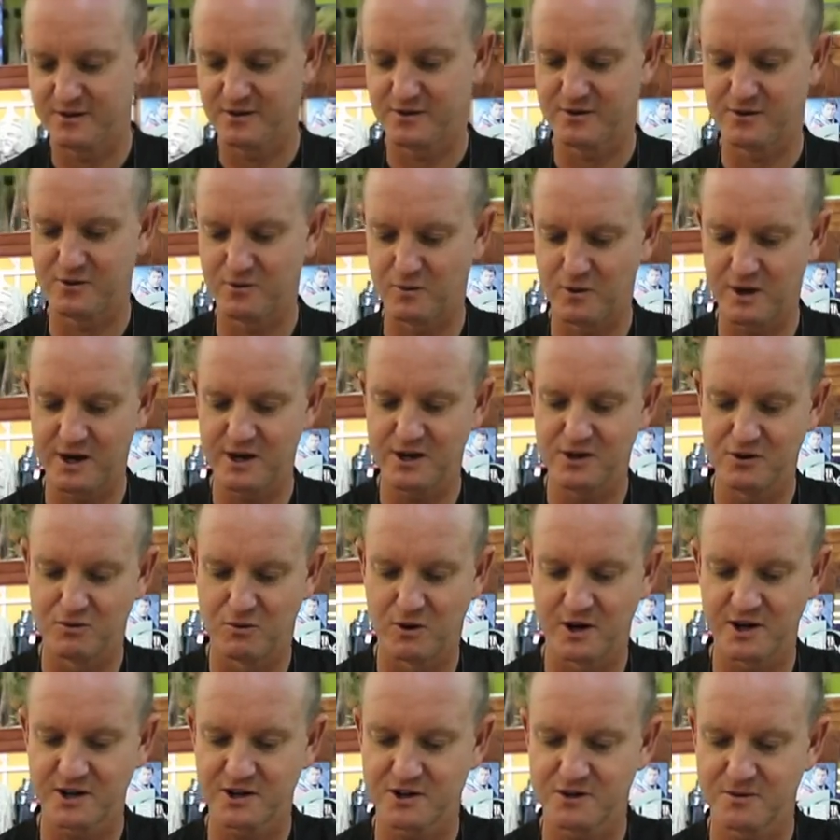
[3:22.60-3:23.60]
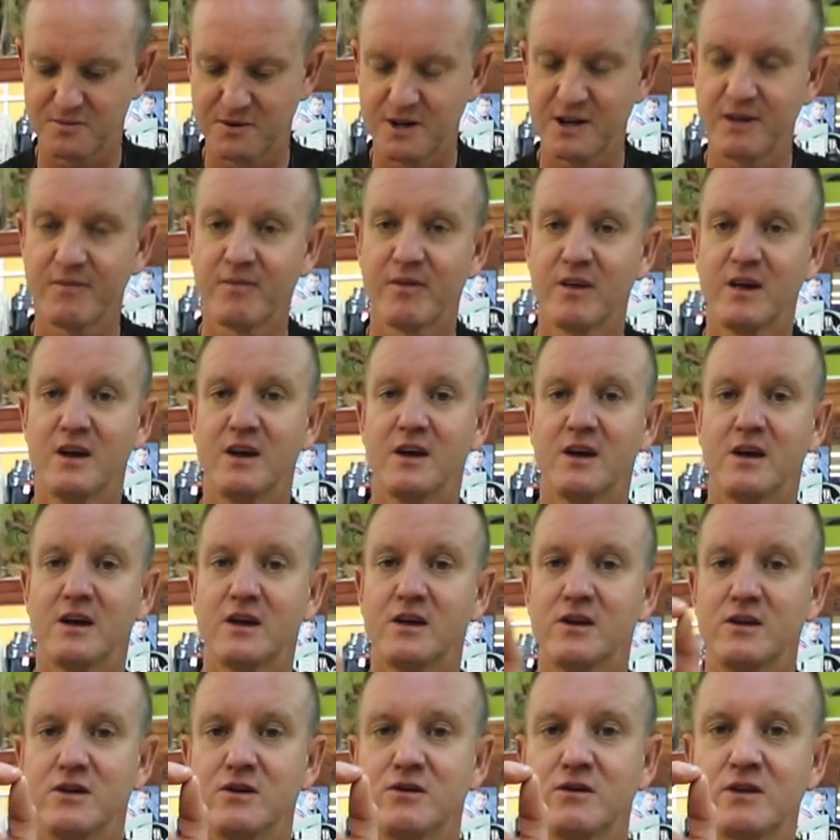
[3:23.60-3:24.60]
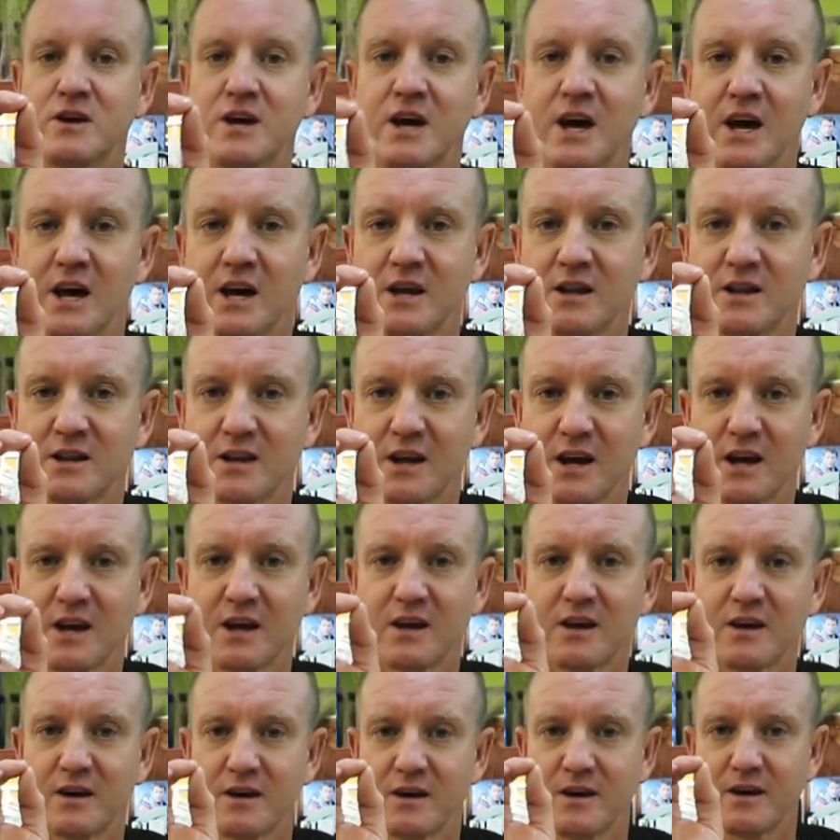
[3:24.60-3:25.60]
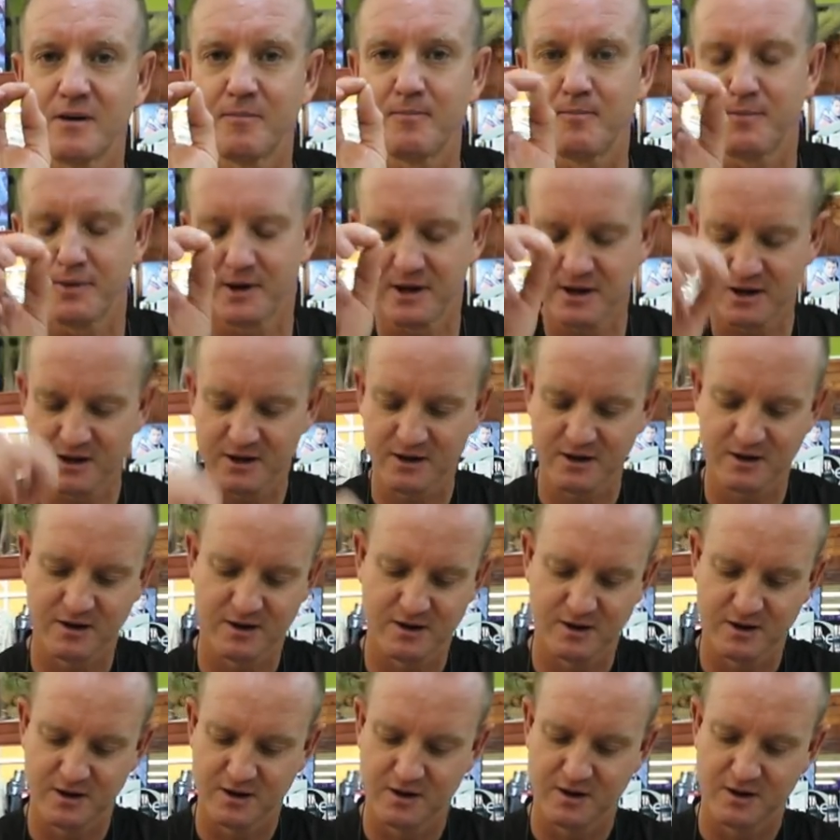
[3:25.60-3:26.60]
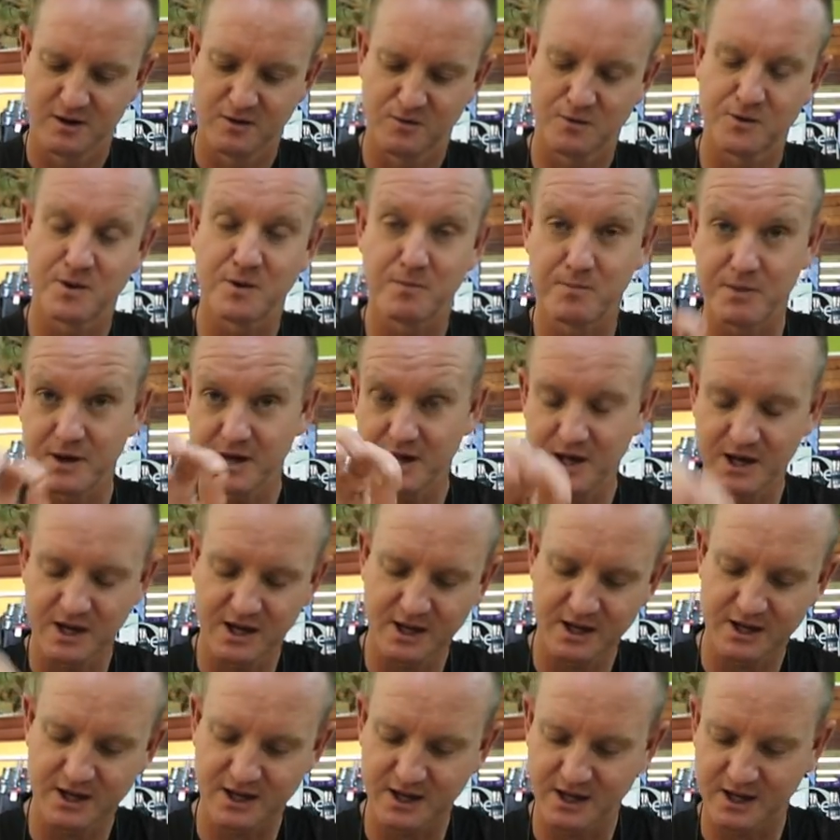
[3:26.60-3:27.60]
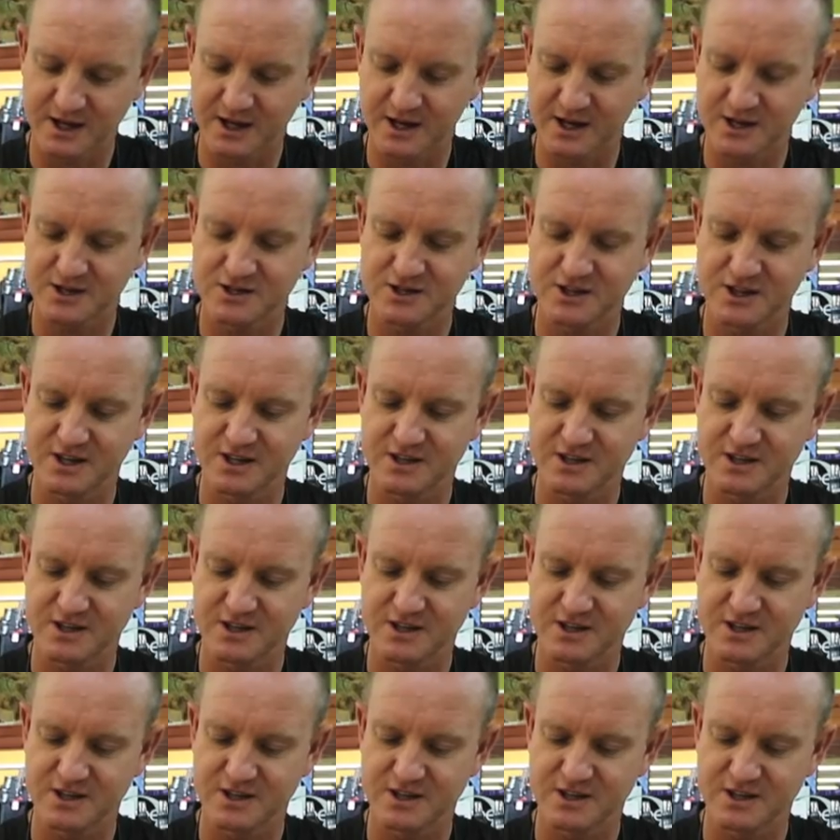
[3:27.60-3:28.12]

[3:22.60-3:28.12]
the way you want it to be. You can take a pin with a big head and actually